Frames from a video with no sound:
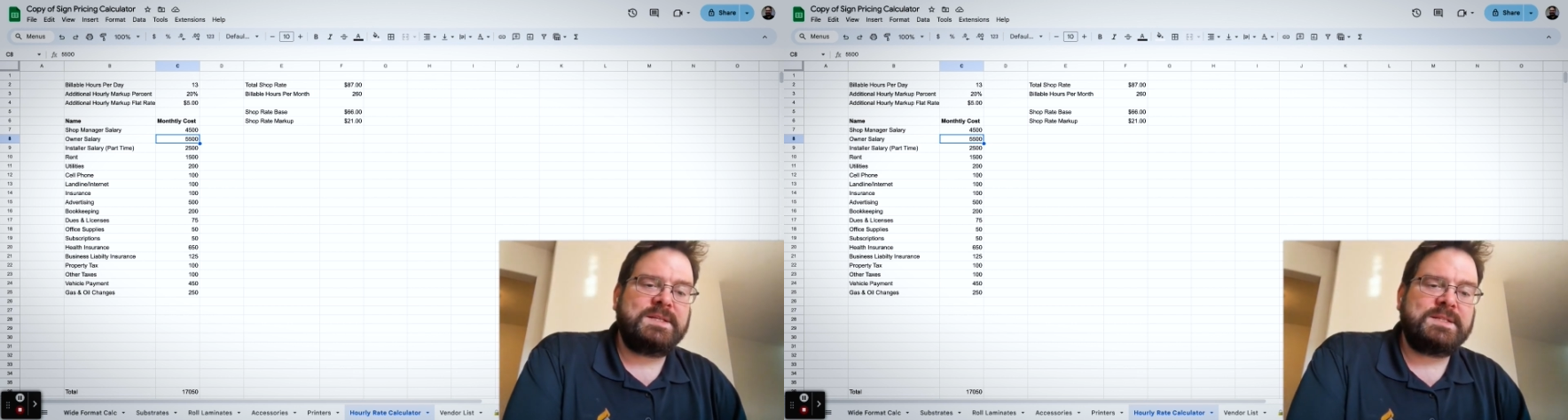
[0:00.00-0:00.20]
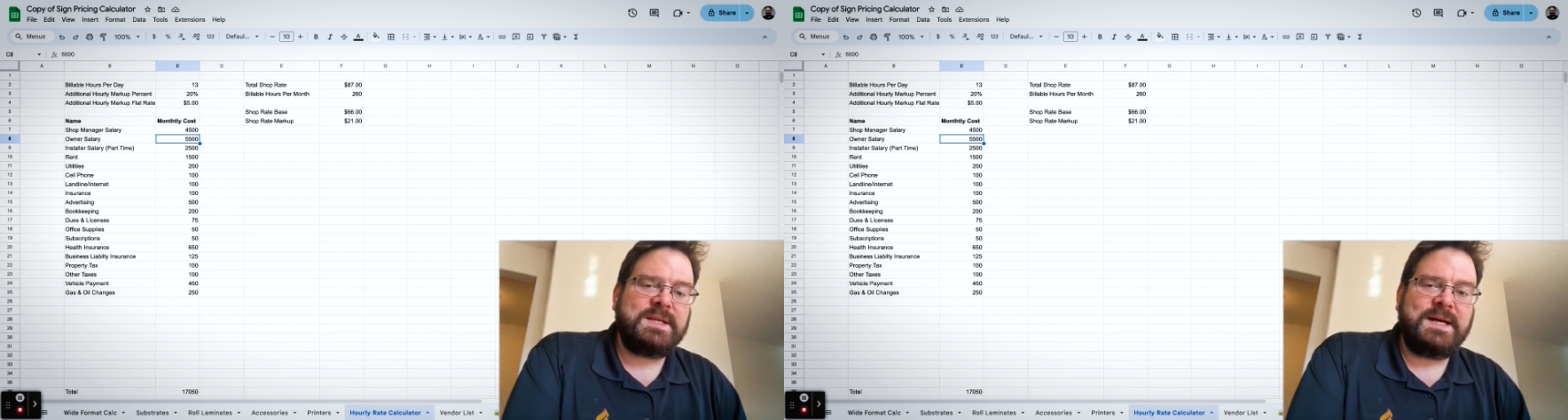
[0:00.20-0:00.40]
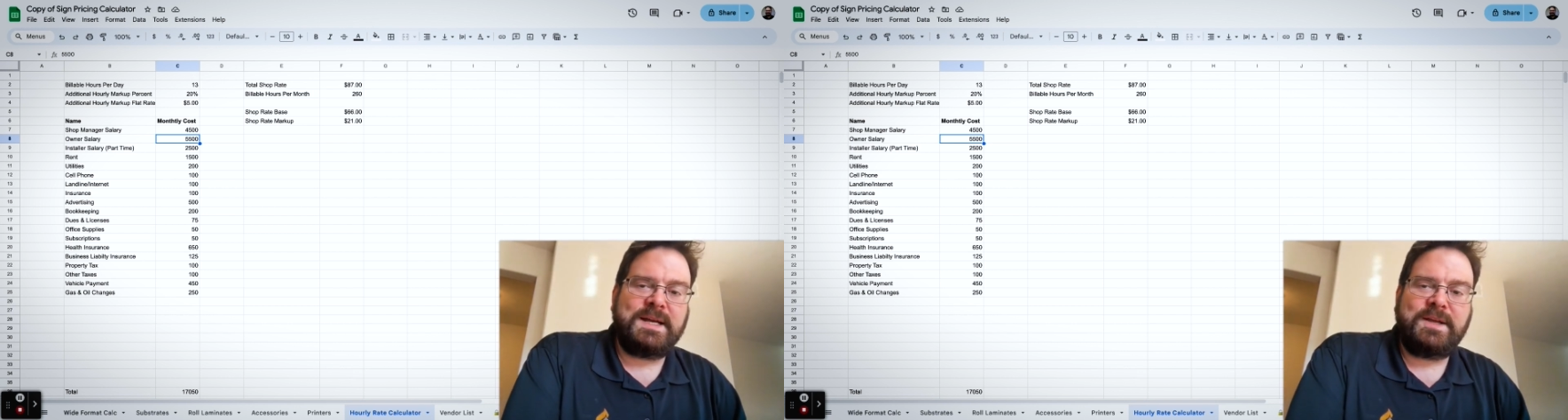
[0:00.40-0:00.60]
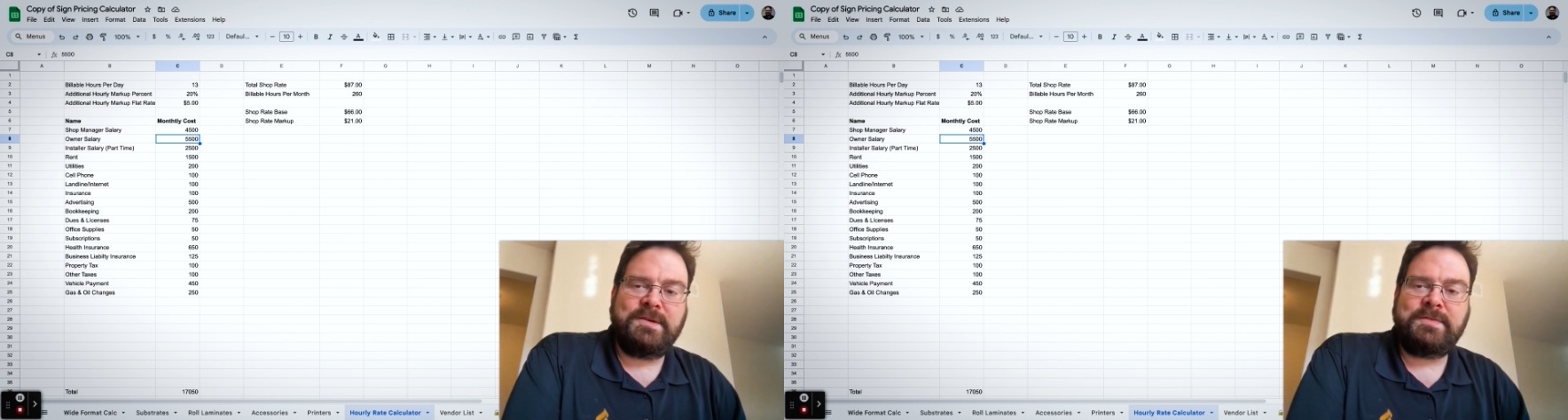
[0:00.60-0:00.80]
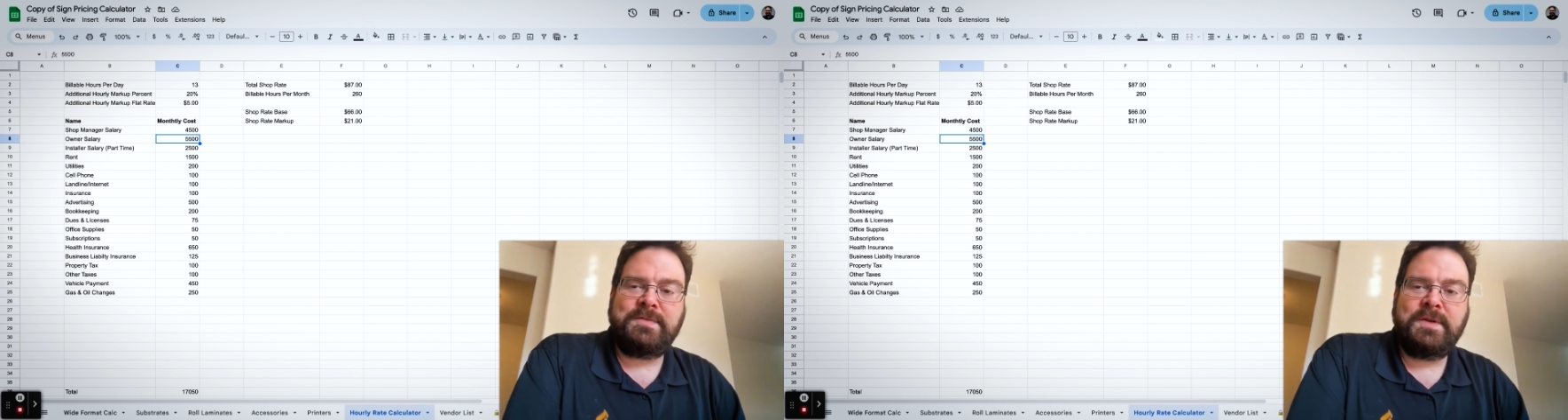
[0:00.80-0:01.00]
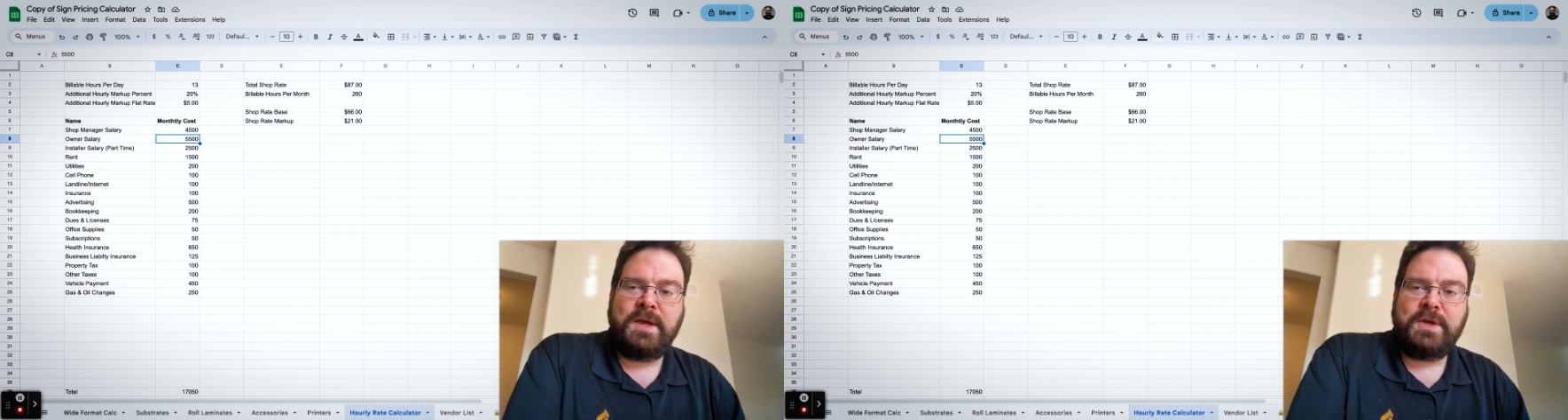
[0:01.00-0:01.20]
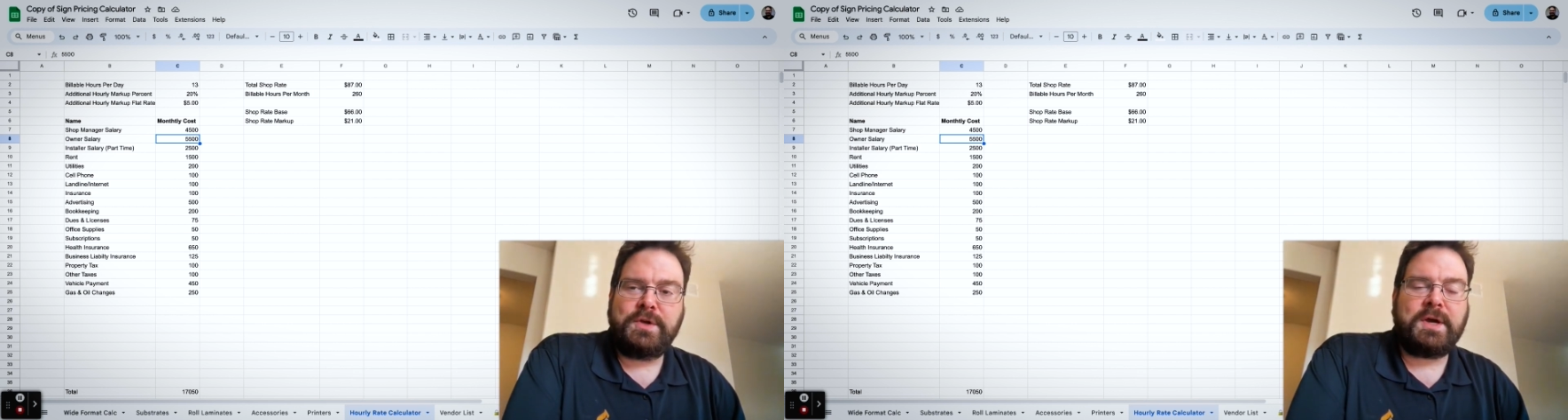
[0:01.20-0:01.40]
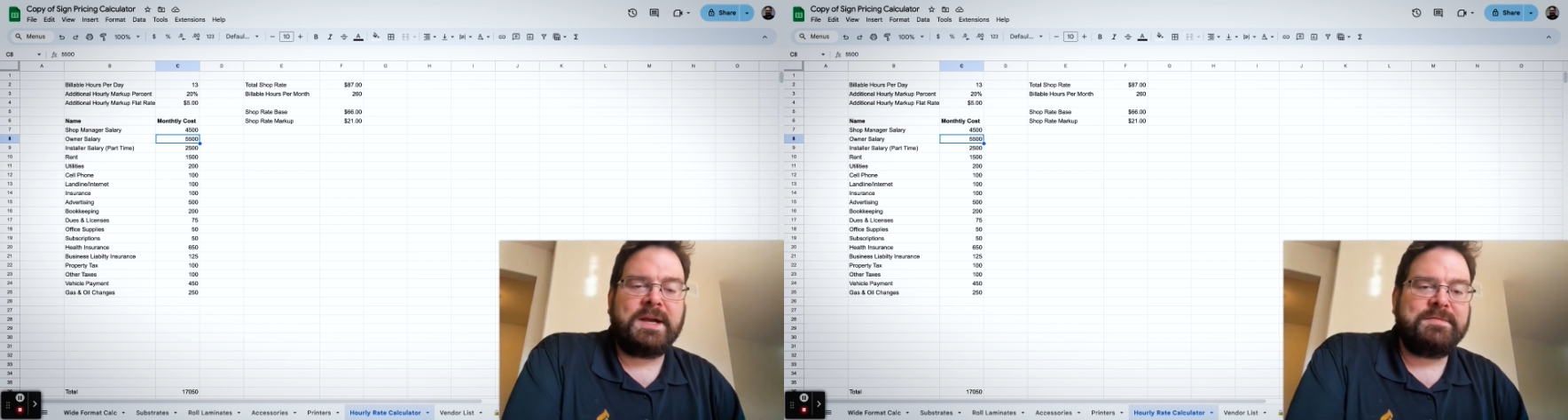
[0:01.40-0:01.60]
is that if
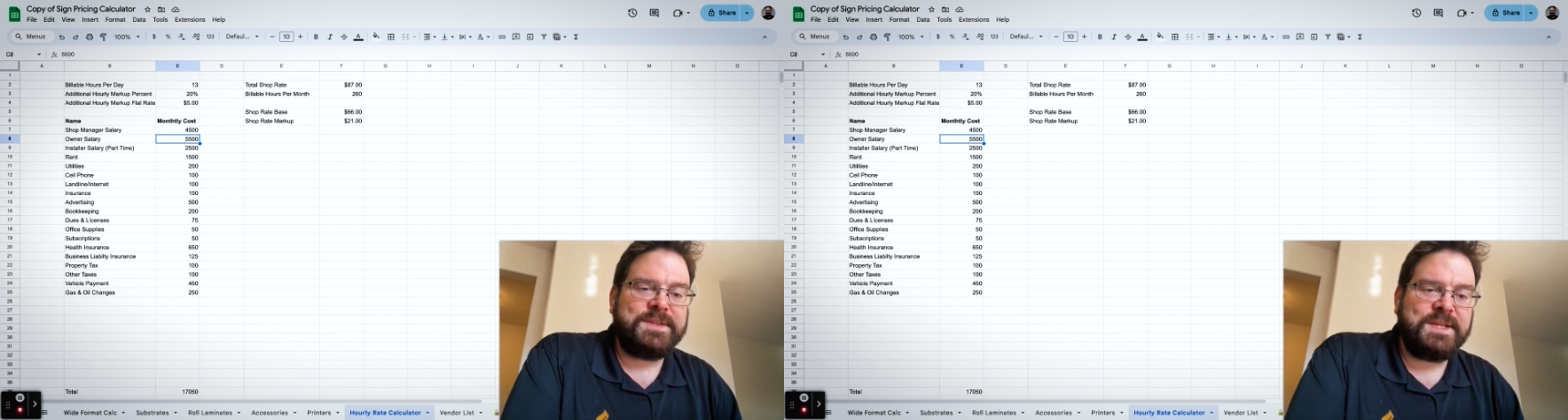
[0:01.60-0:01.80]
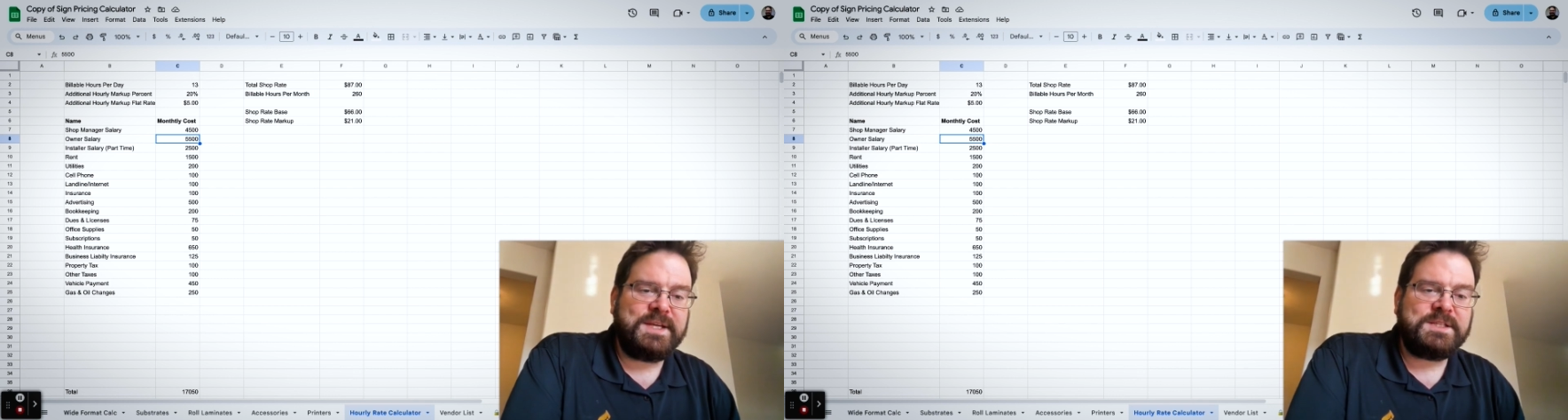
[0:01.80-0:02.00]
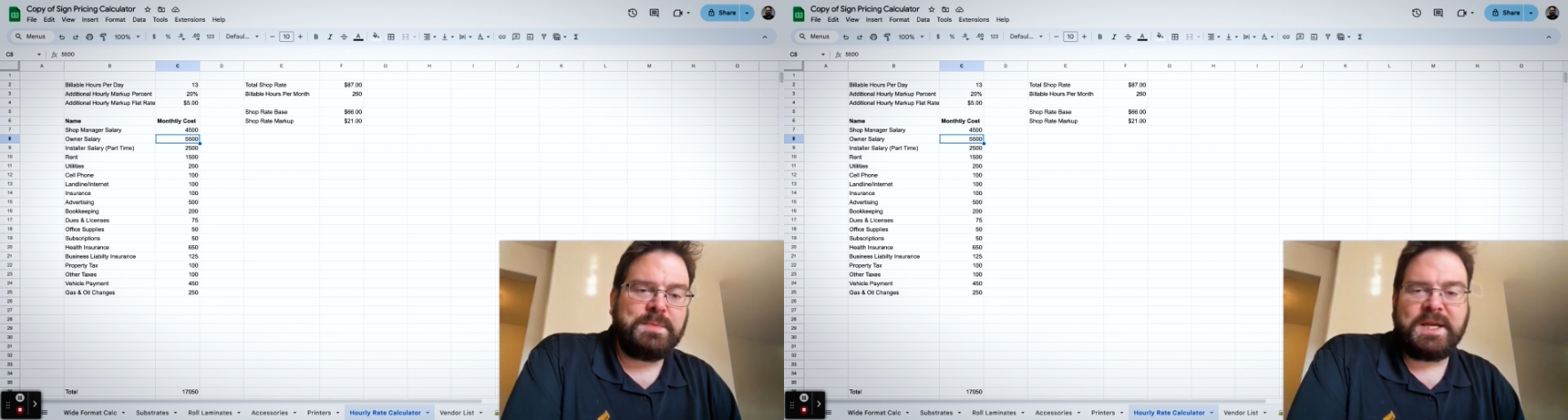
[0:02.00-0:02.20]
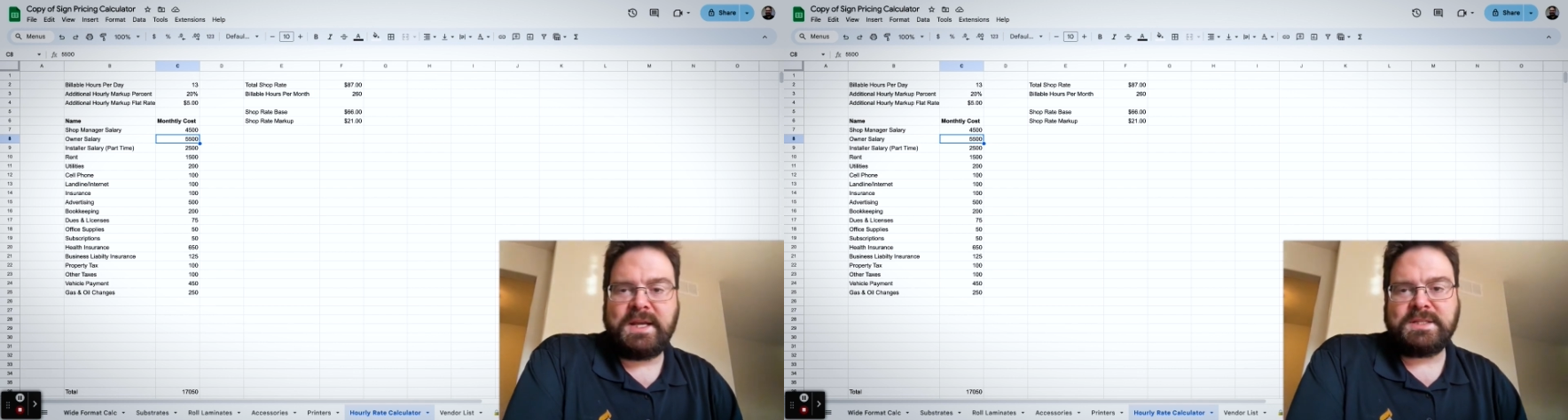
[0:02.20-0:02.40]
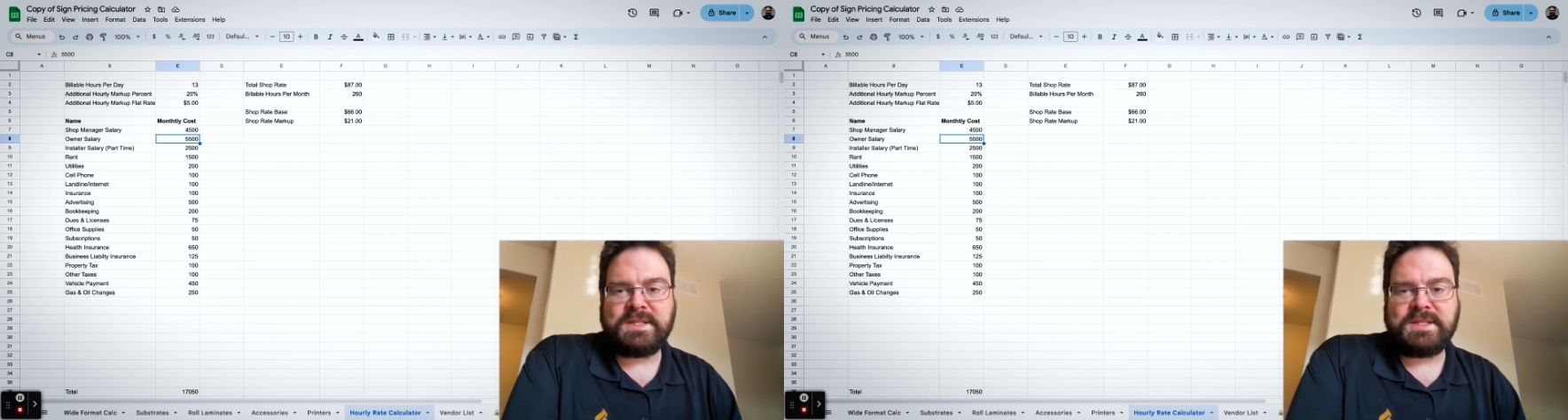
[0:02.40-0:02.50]
you're kind of in these beginning